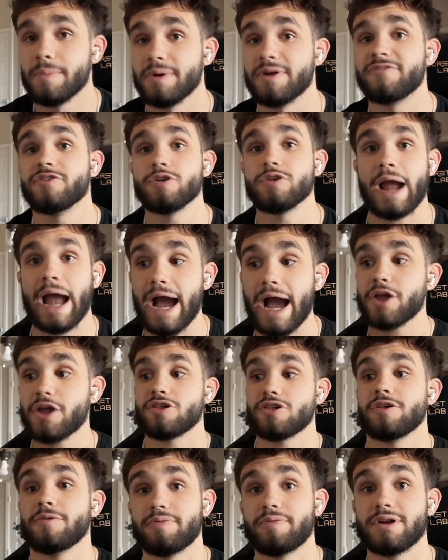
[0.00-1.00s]
But if you're
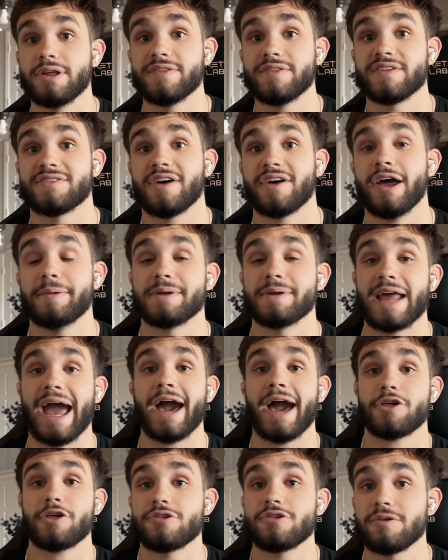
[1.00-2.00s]
actually putting the time and
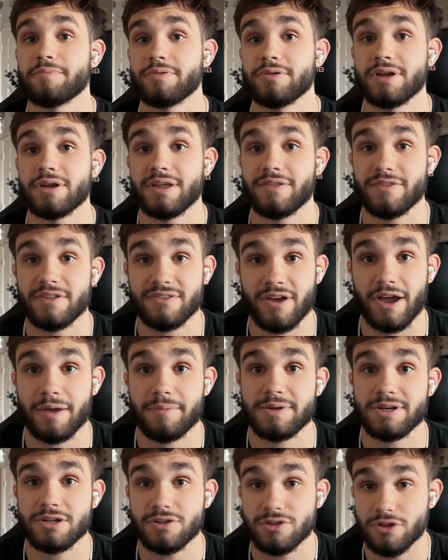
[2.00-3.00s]
actually putting in the
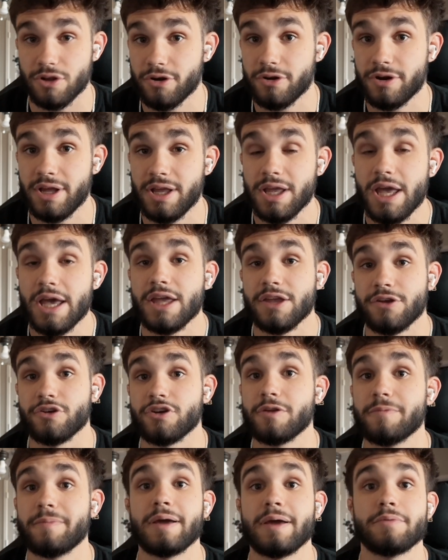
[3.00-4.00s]
time into learning, you're
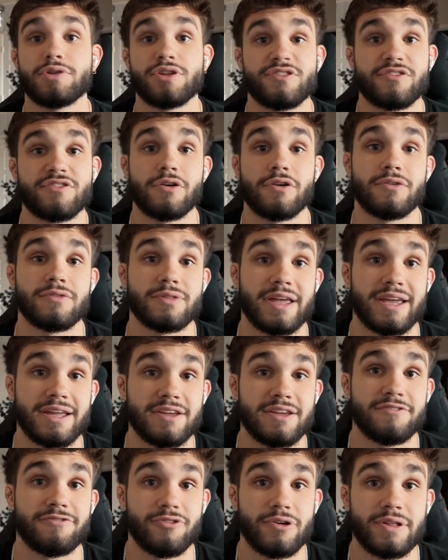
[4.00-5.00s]
gonna be able to start
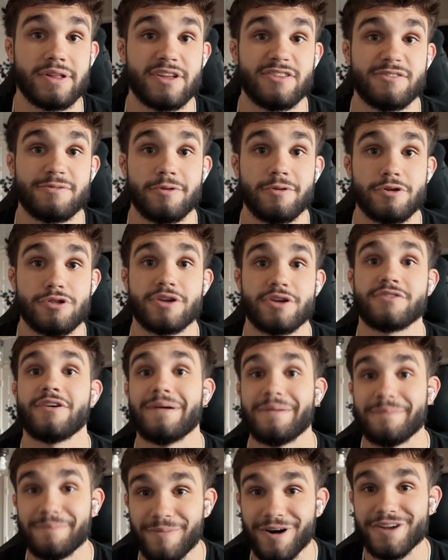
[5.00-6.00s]
landing freelance projects
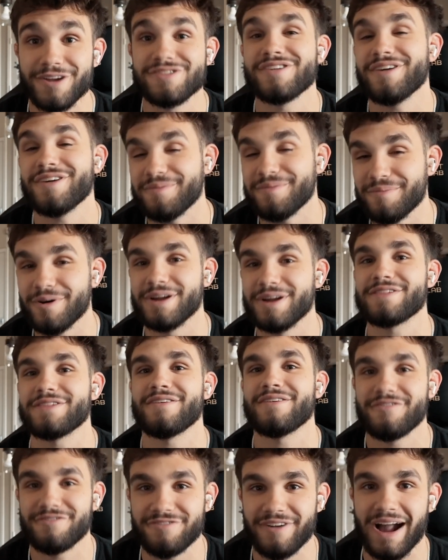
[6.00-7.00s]
much, much
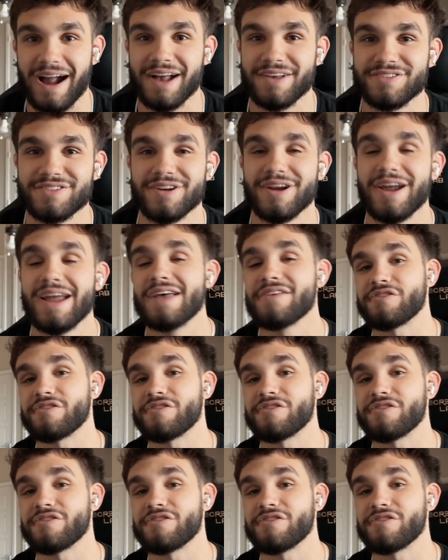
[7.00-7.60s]
faster.